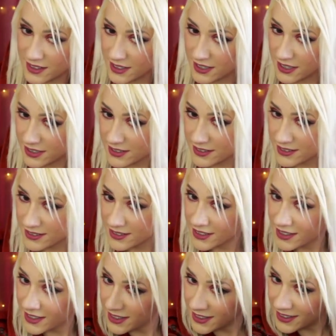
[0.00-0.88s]
Ugh,
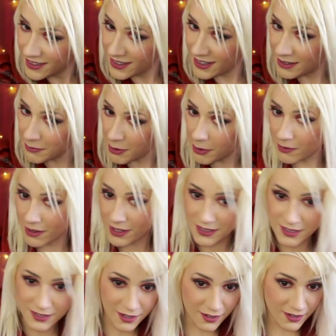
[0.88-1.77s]
I'm
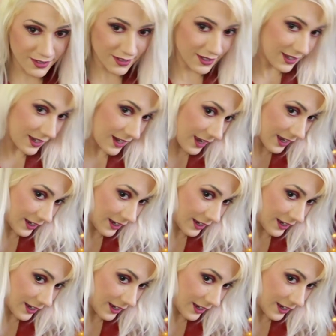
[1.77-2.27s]
already starting to get